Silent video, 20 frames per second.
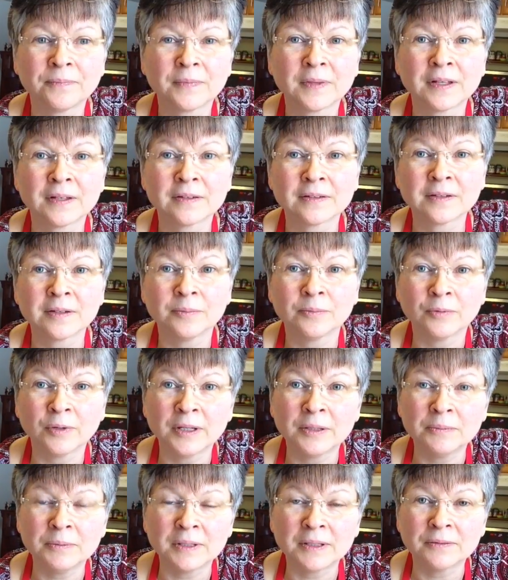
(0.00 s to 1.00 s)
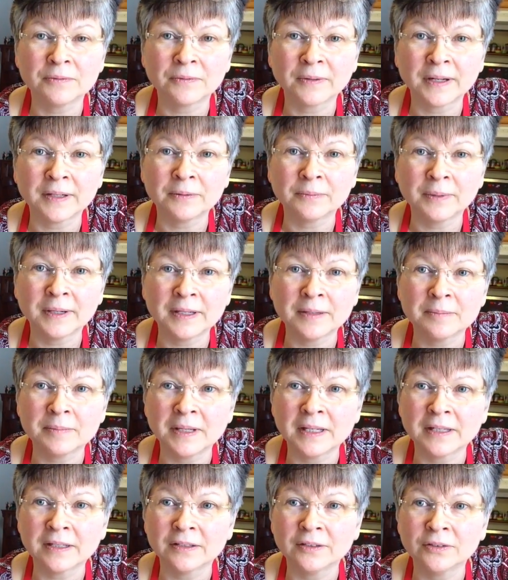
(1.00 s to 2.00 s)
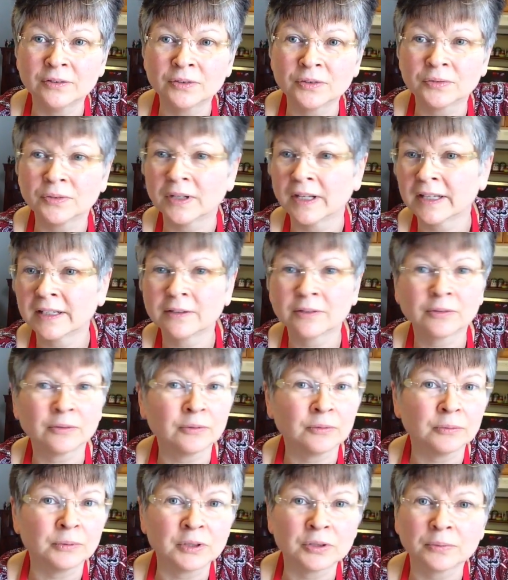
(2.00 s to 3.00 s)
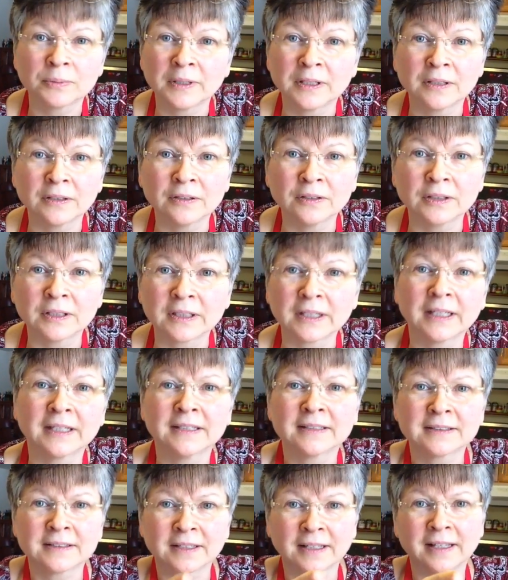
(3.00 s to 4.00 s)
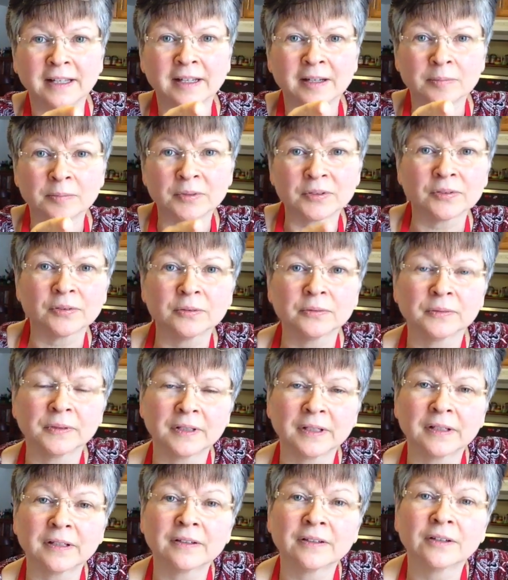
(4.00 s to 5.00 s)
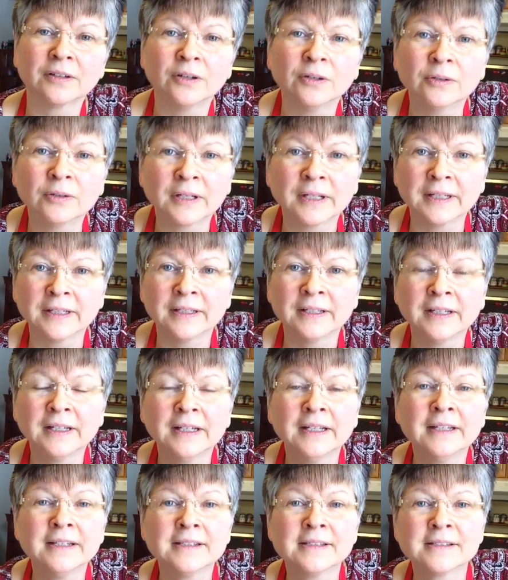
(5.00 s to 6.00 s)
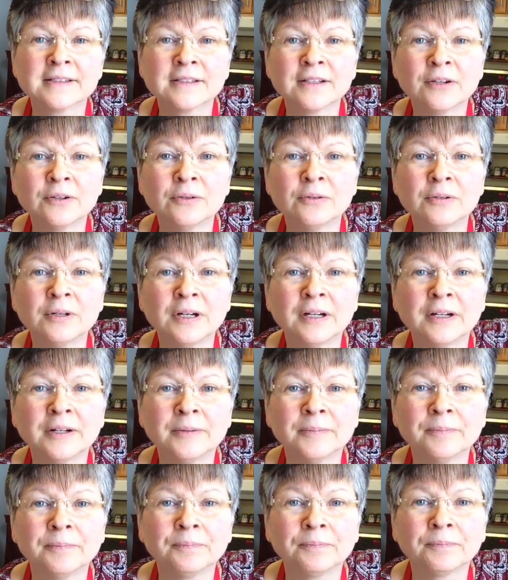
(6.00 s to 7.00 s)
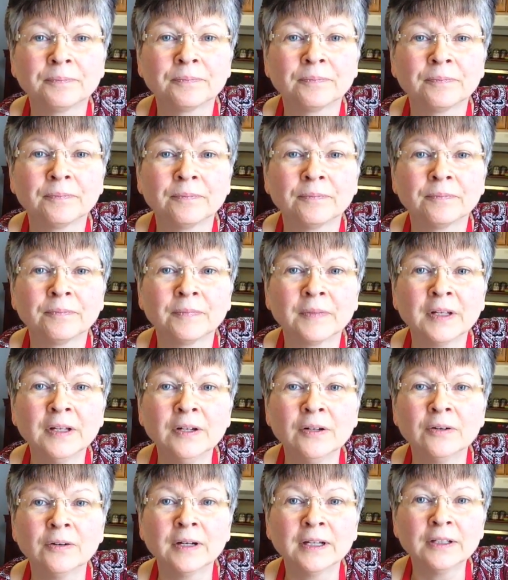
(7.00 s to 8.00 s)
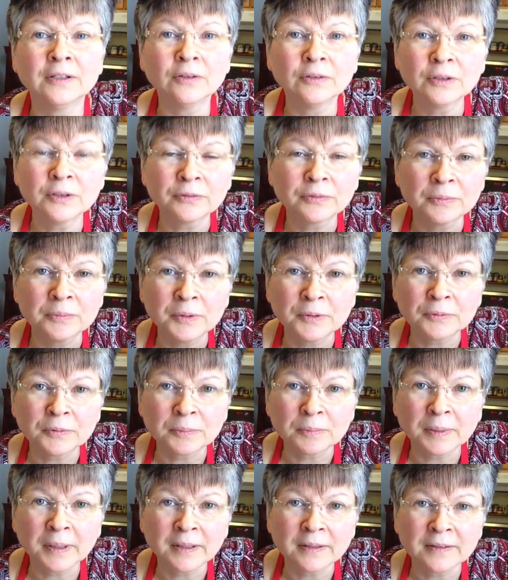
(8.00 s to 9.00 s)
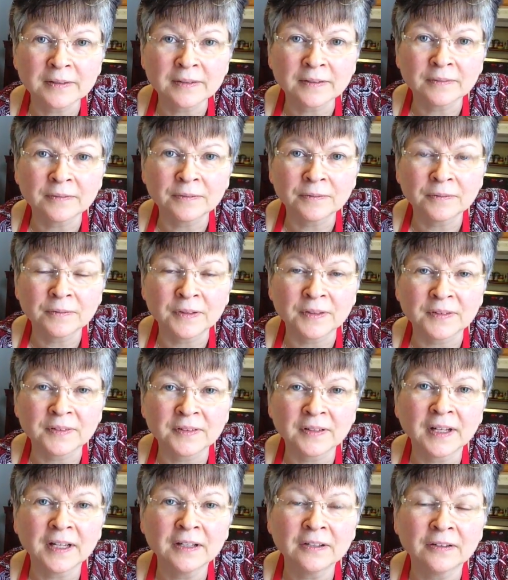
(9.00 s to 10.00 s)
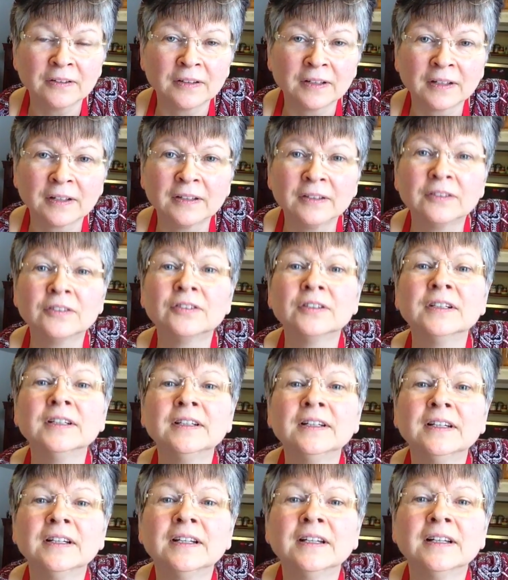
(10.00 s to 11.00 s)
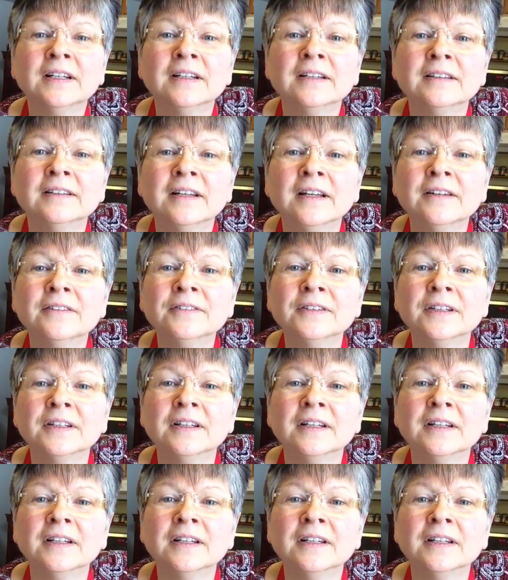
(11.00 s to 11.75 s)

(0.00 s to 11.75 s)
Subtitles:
some way we could find a way to make it useful. I don't know which way to look. I guess the camera's over there. Okay. So, I know you're from different parts of the state or the country. Devin,